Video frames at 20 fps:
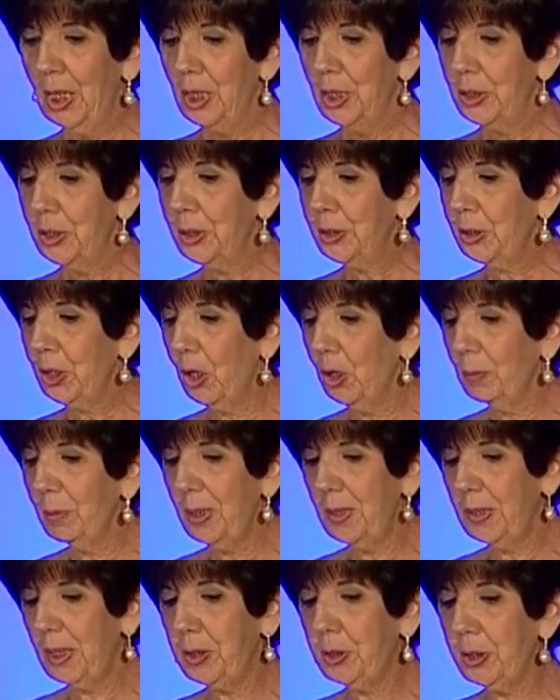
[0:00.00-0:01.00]
She told
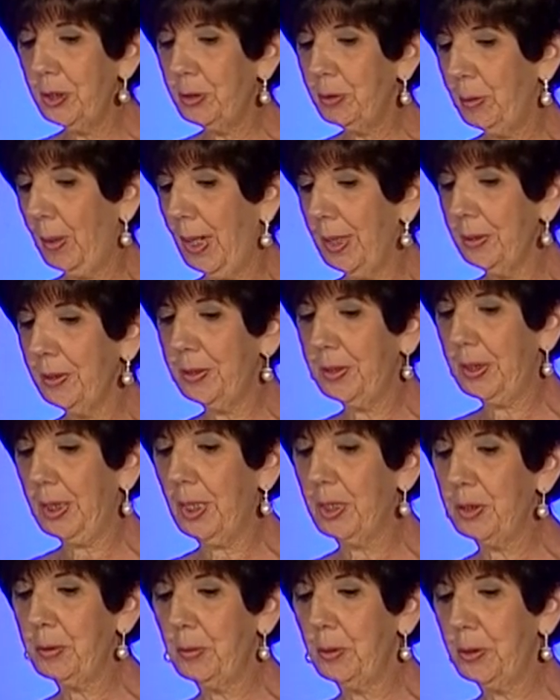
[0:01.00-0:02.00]
me that she'd try to
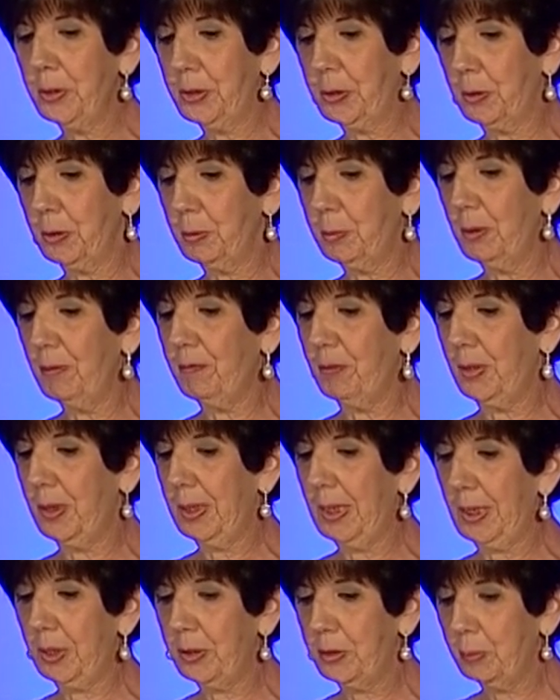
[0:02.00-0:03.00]
schedule surgery for the
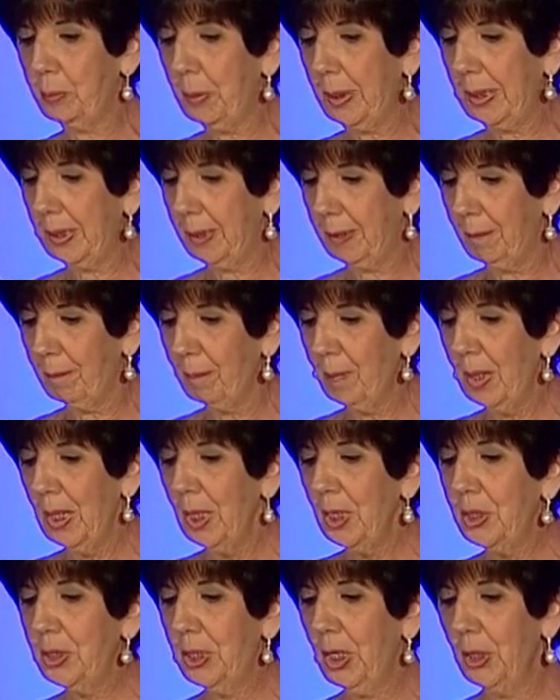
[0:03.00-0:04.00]
next week.
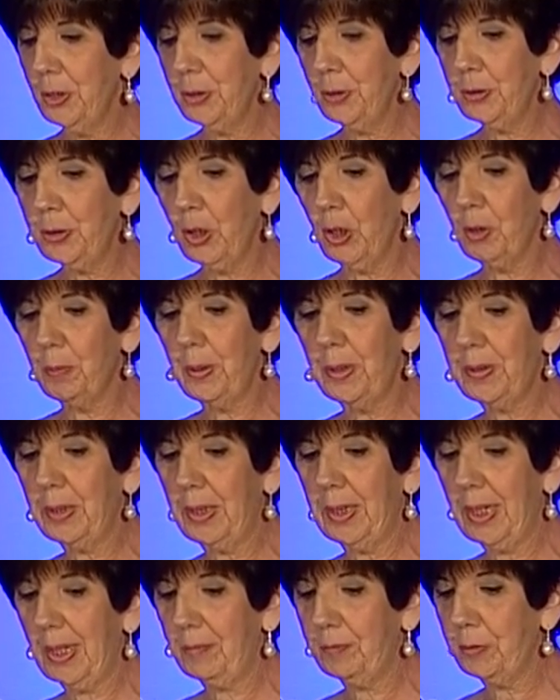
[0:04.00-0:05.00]
She also told me
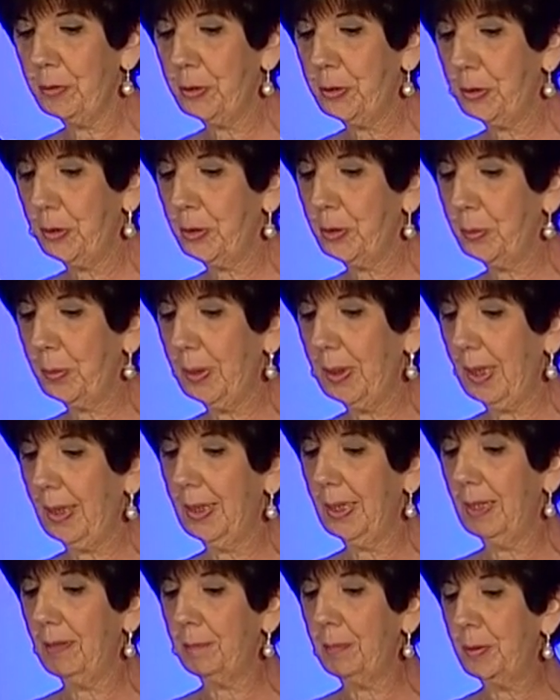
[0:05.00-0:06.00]
that after surgery I'd
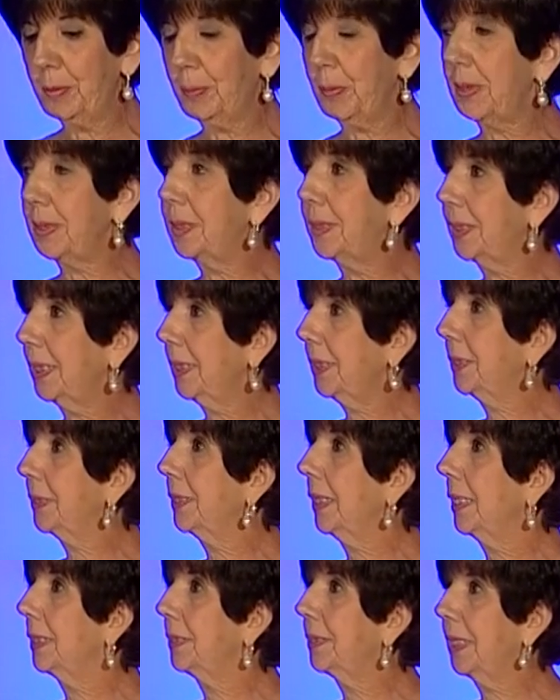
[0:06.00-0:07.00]
have between 6
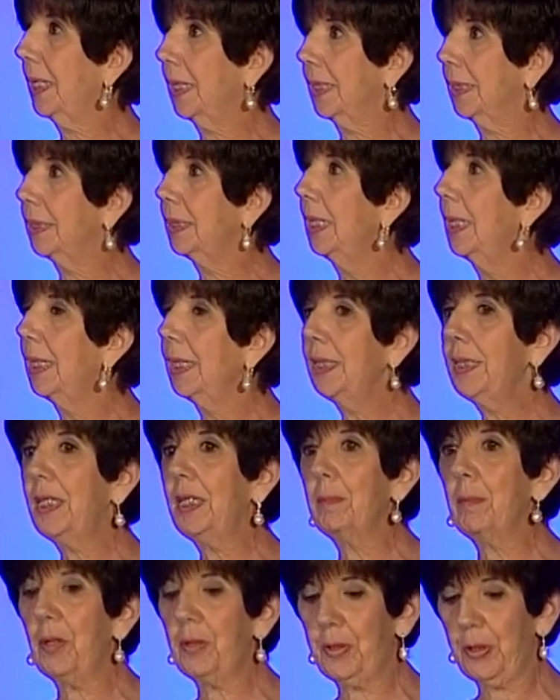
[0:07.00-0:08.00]
and 10
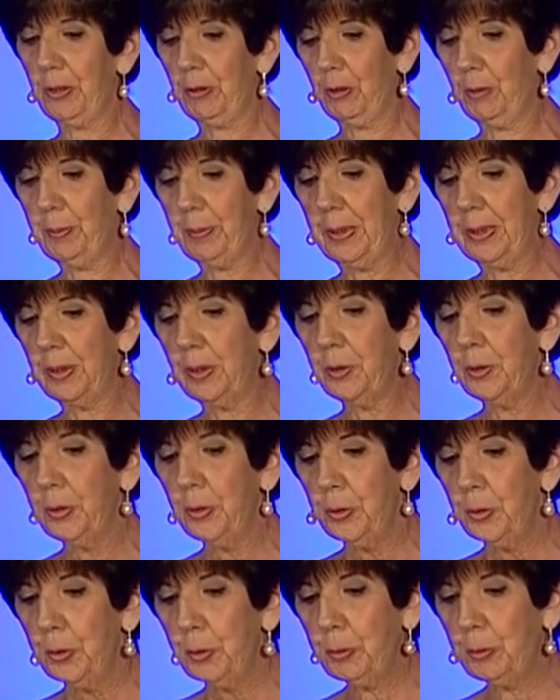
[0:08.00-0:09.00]
chemotherapy
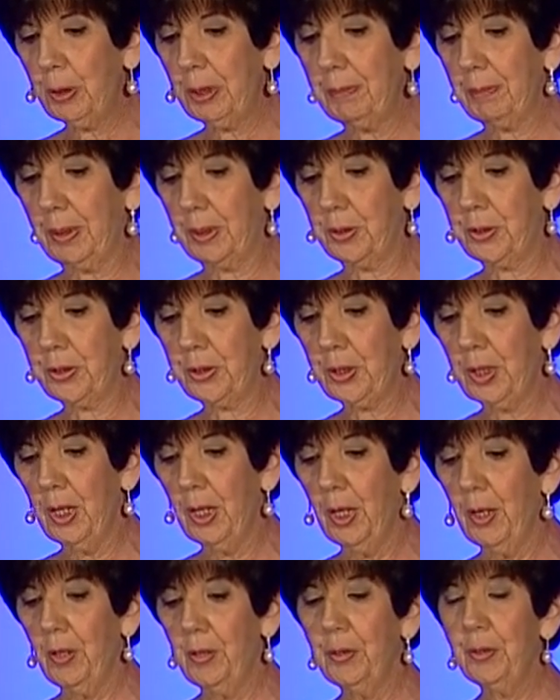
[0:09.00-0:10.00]
treatments.
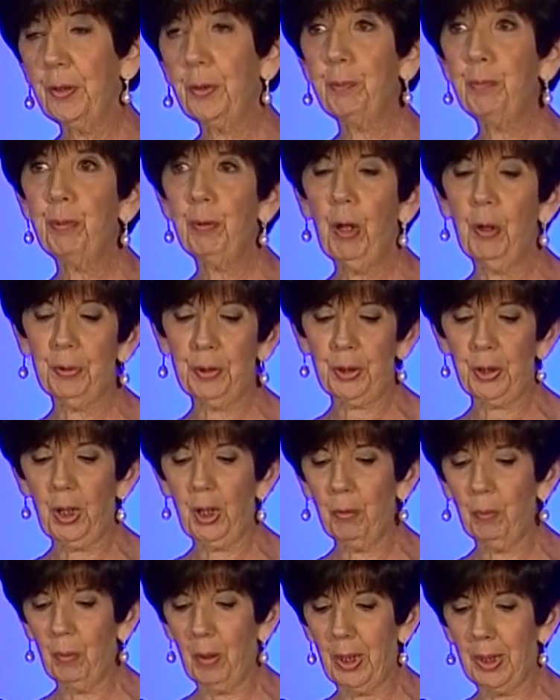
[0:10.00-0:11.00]
The
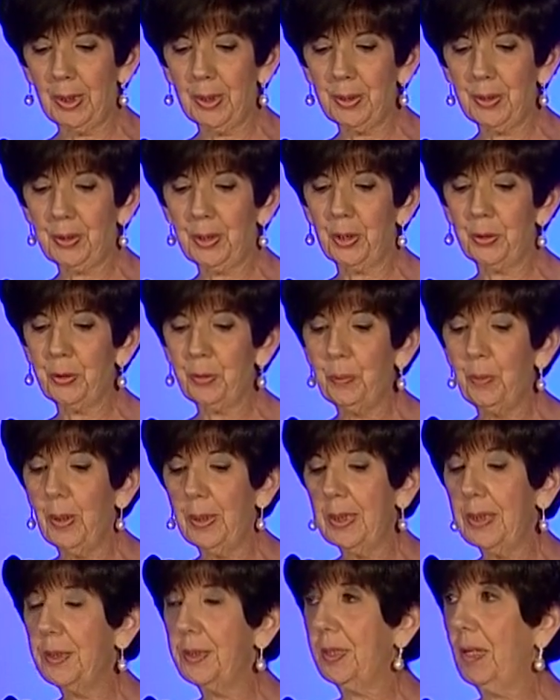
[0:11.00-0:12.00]
protocol was a
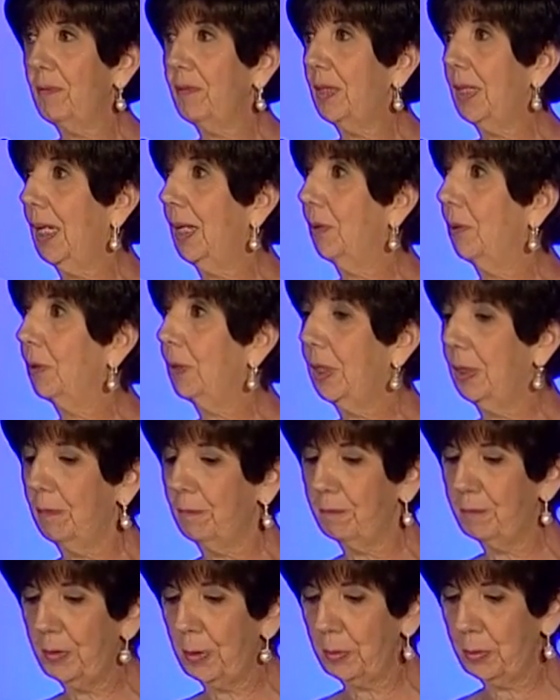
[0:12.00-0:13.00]
27-hour
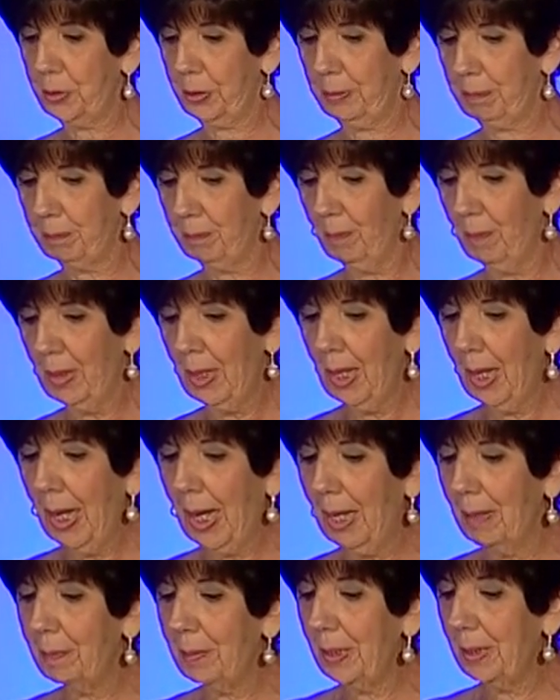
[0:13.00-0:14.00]
infusion.
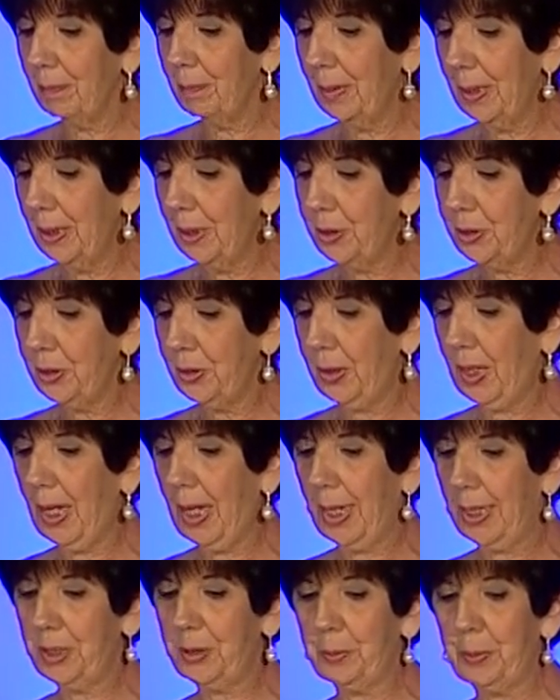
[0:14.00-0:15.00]
I'd be admitted to the
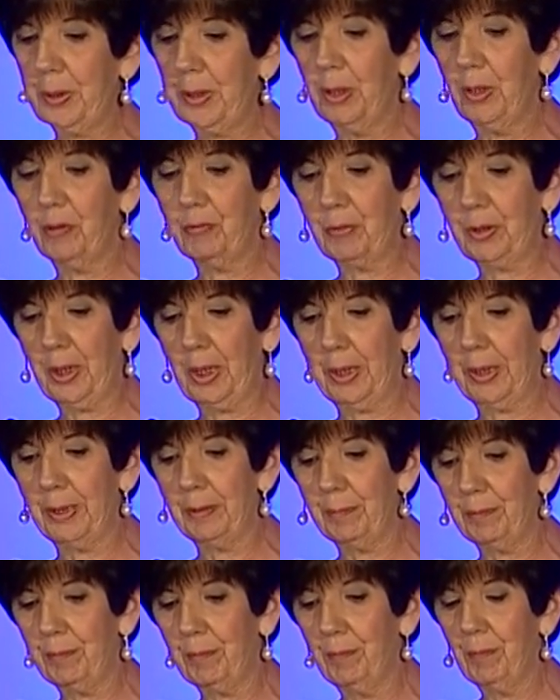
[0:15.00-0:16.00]
hospital overnight.